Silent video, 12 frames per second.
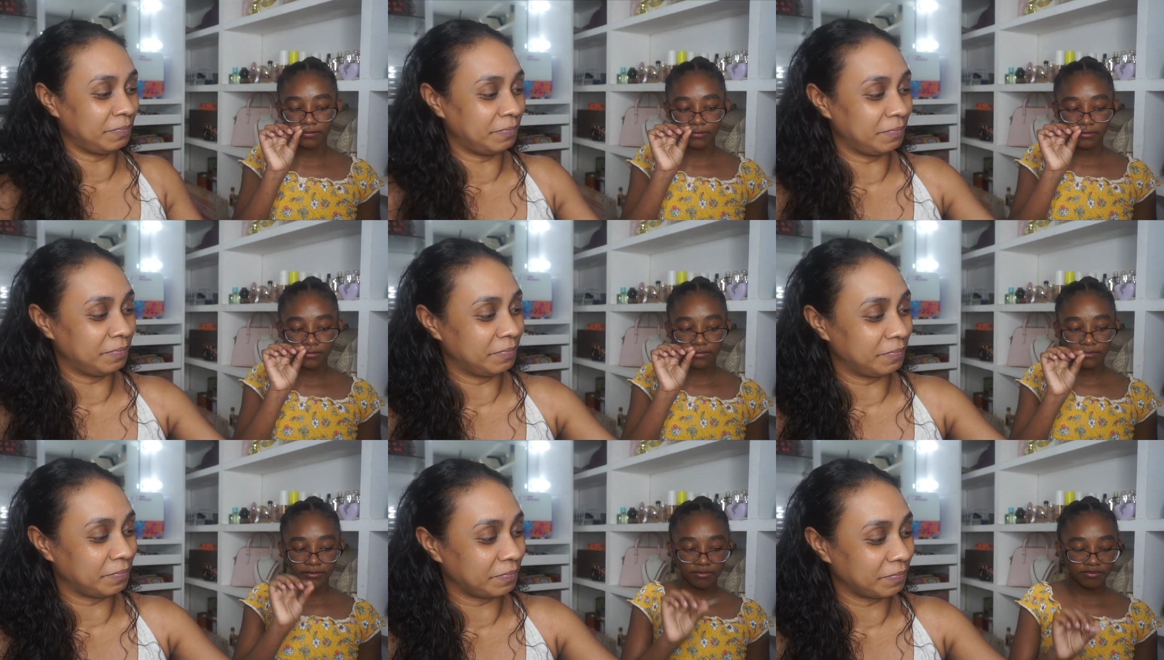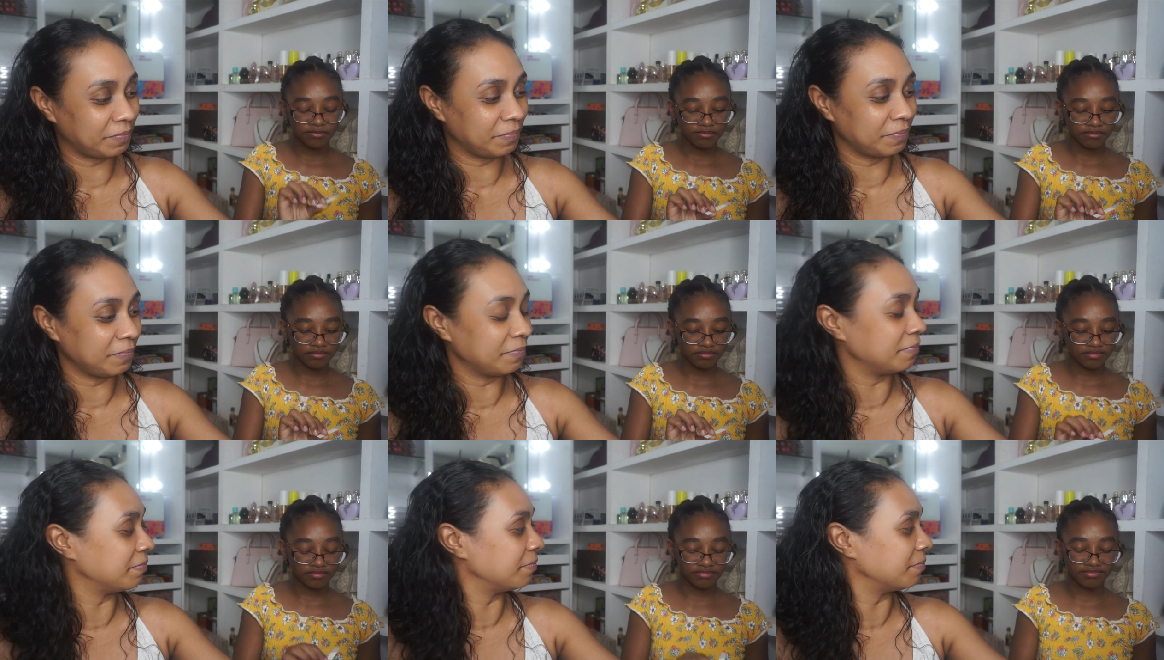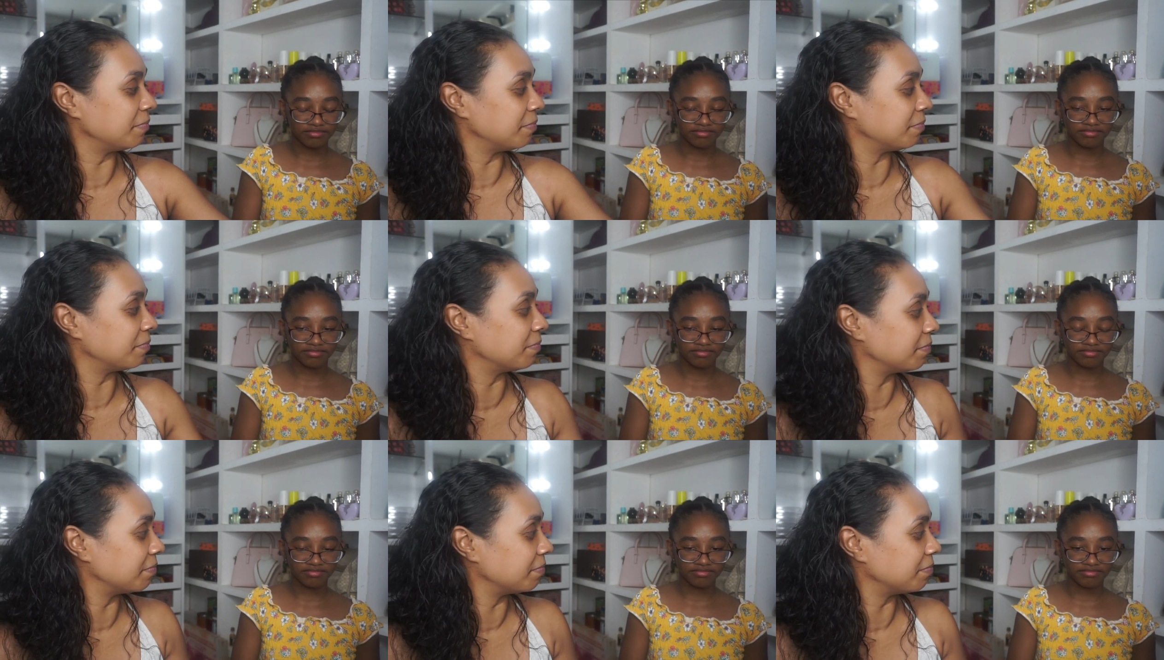
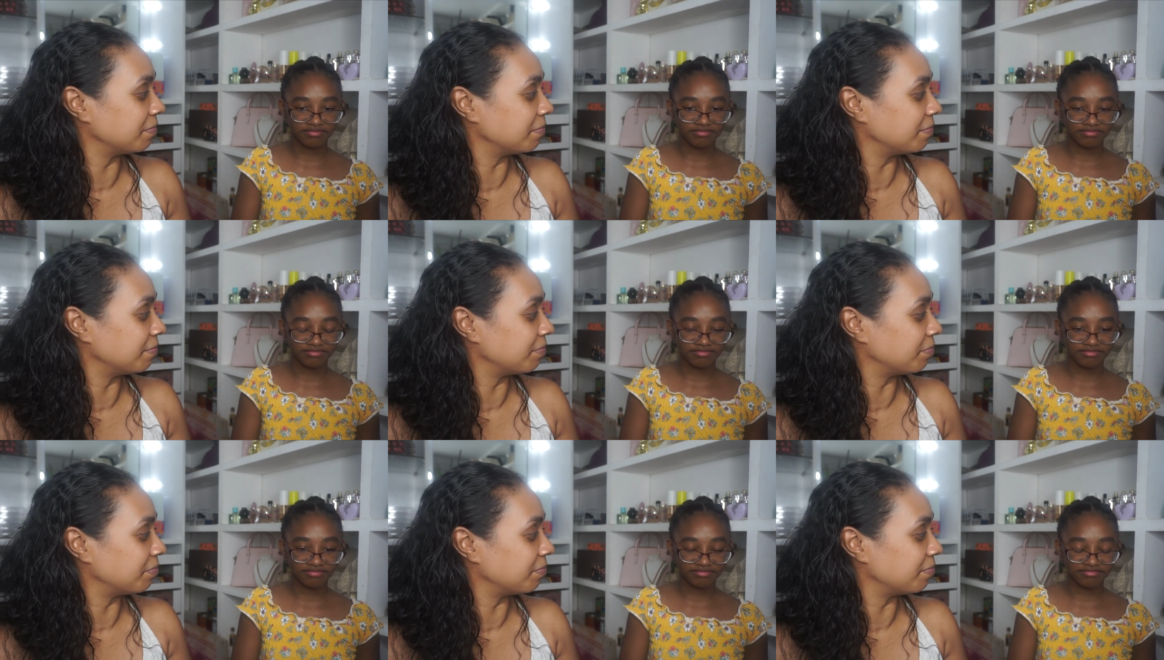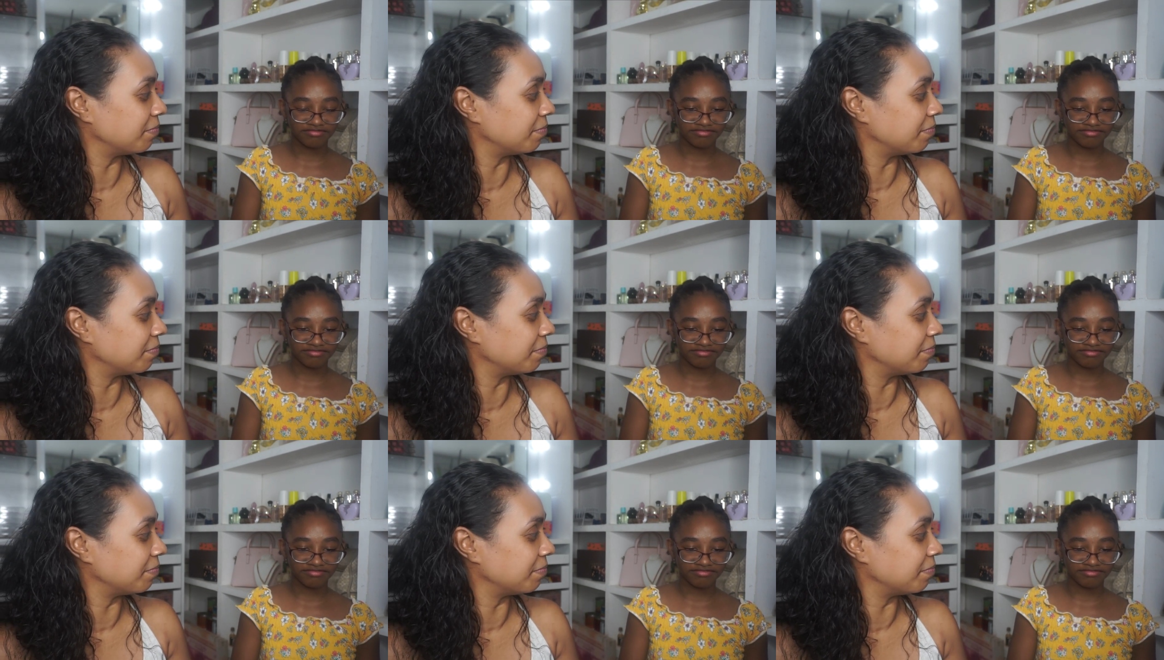Nothing is said.